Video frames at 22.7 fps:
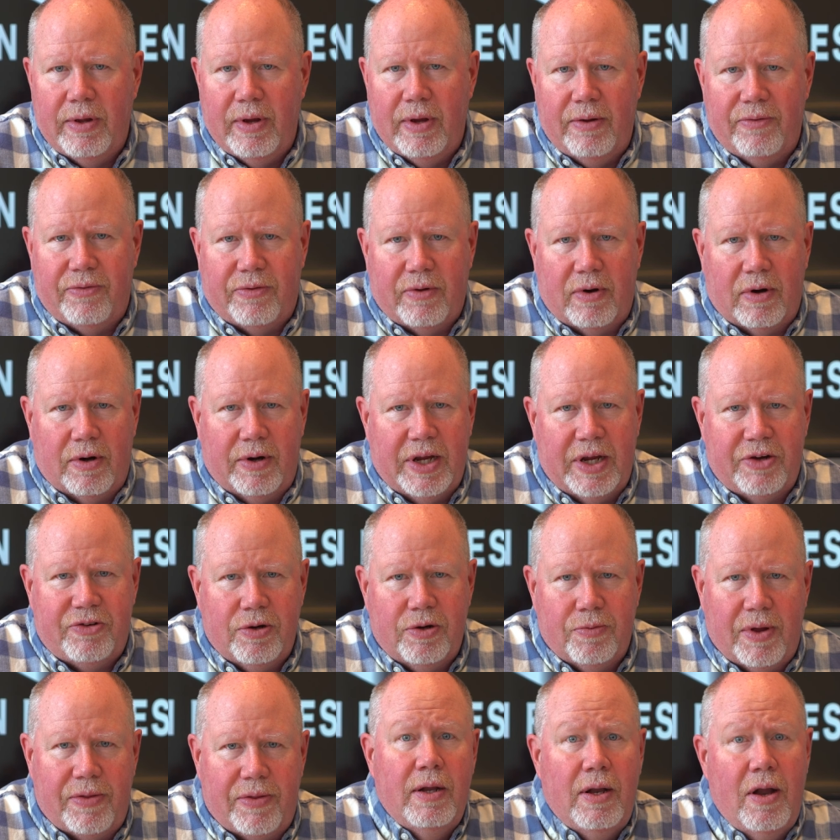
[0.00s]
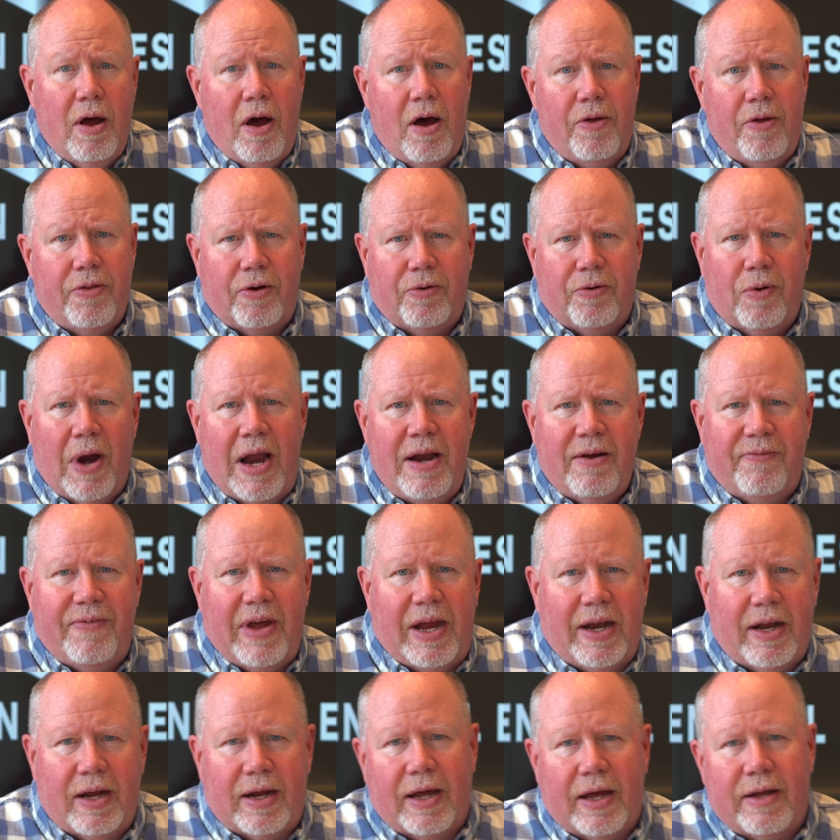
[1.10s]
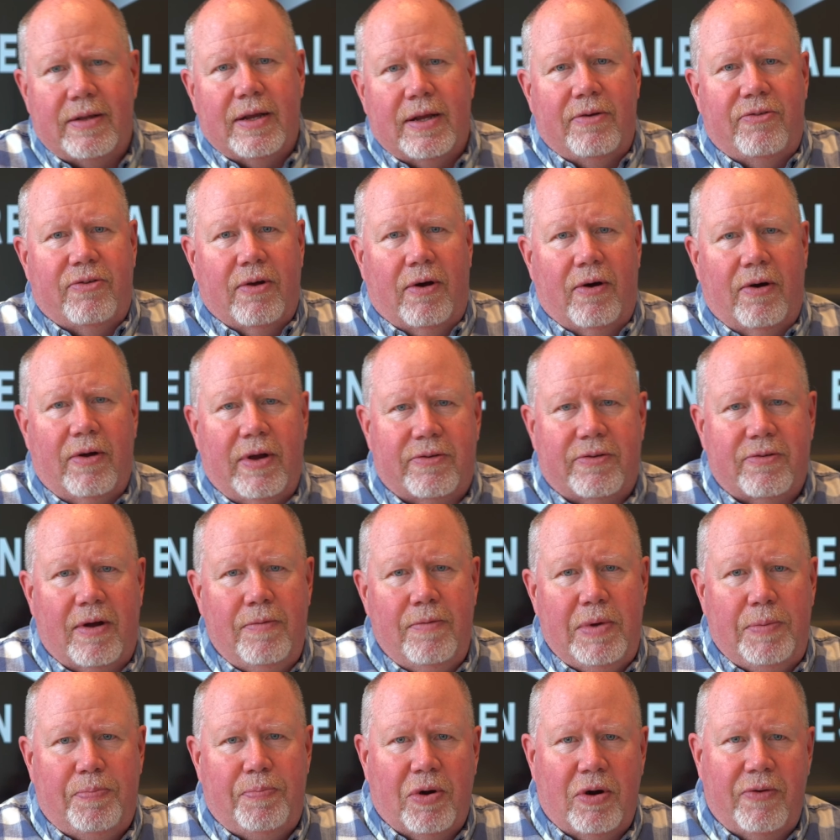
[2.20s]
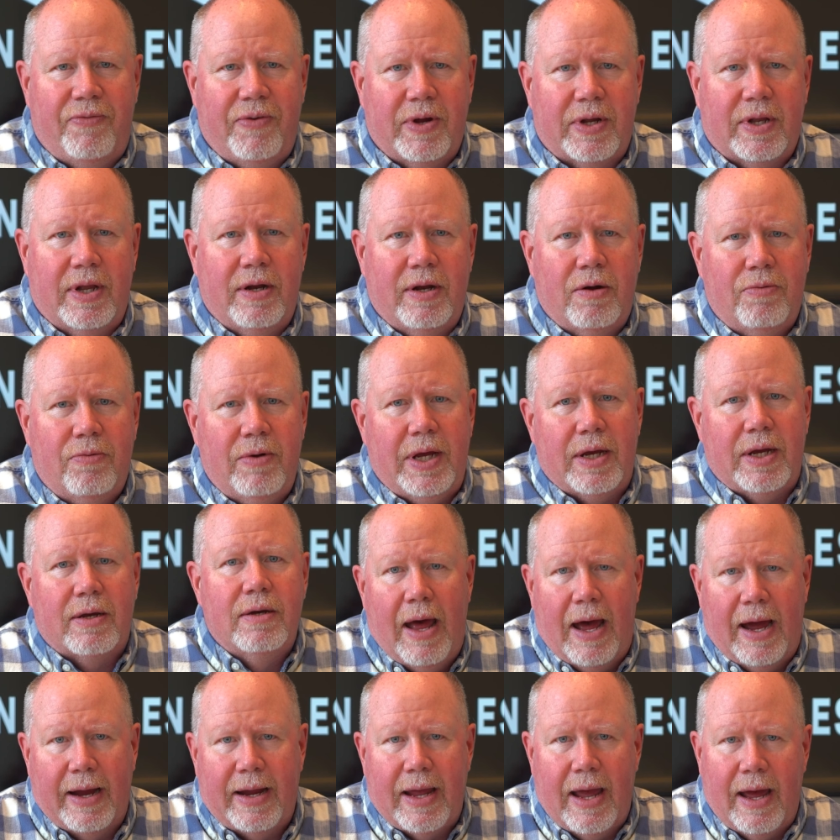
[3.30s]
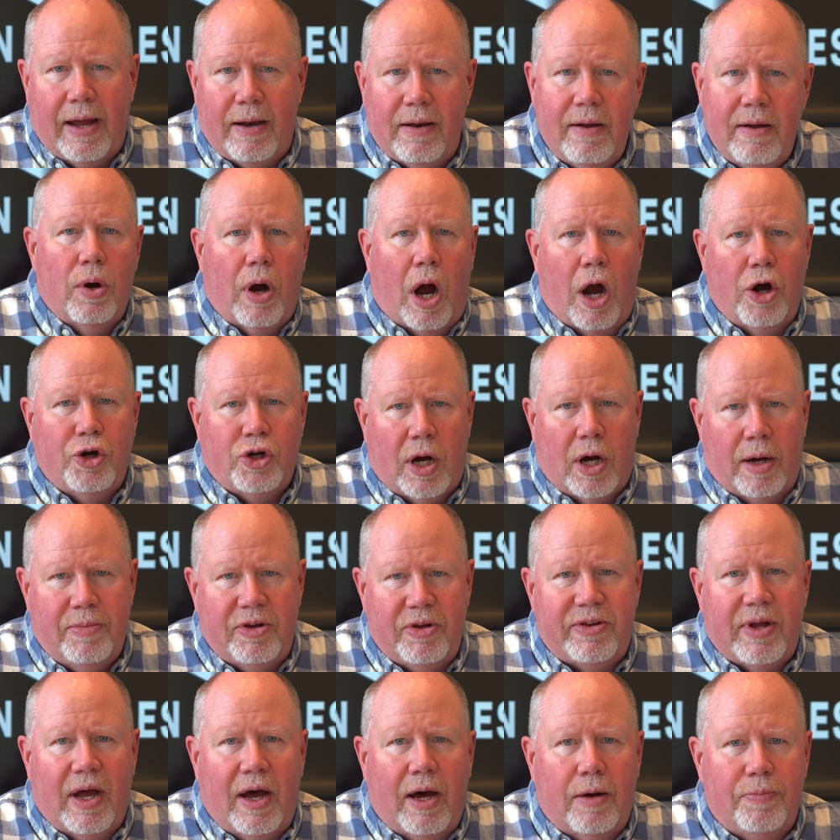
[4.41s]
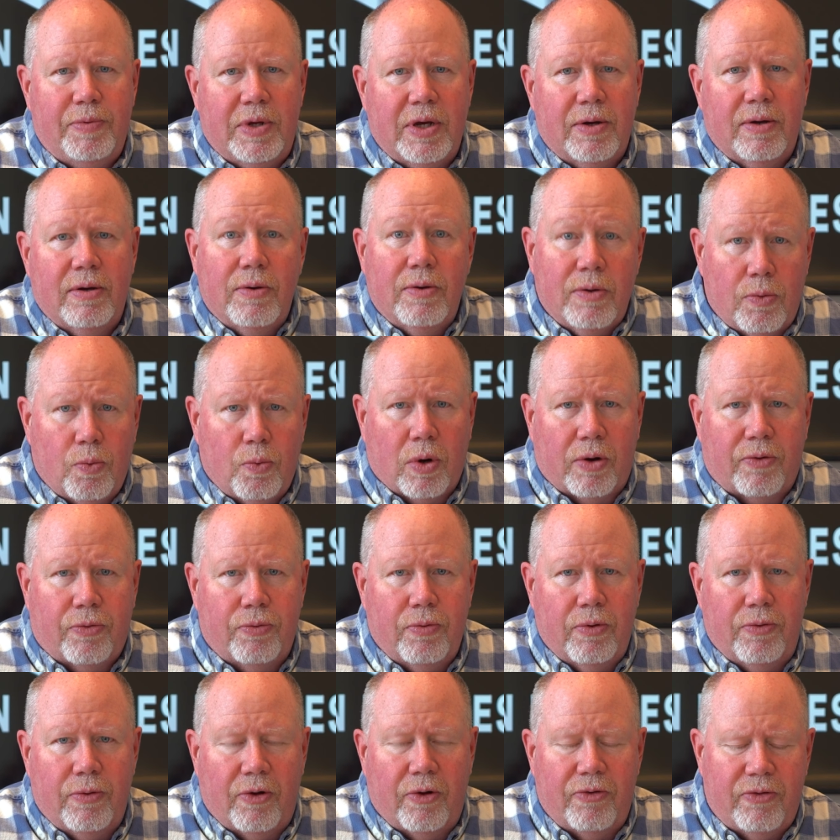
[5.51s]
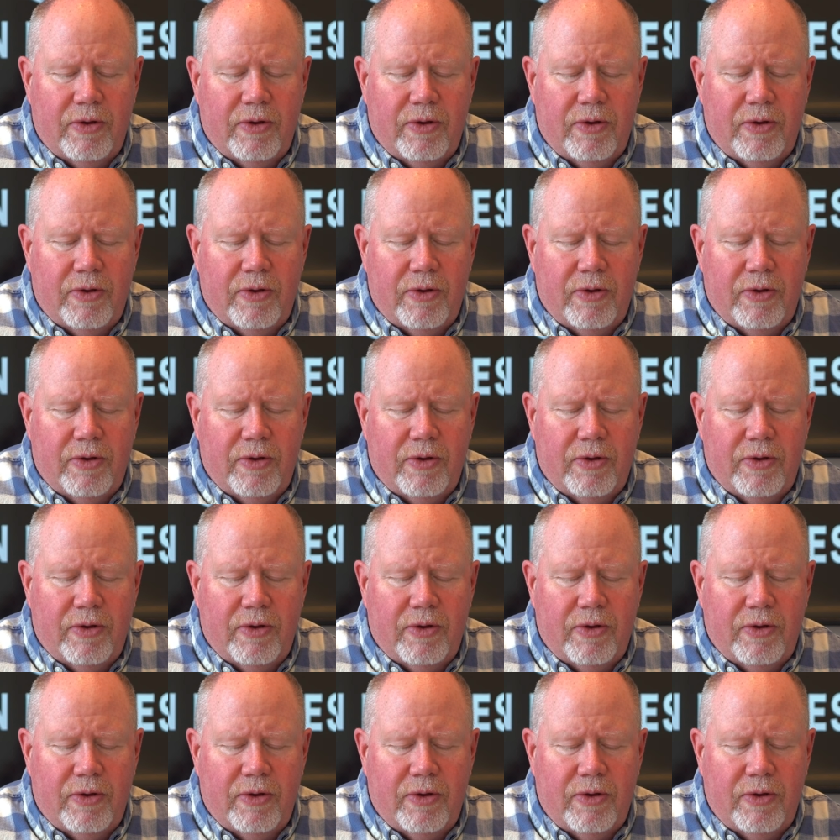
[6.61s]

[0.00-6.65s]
Is there an issue with it? No, they're renovating it. So it's going to be perfect in a week. Again, our job is to help you work through those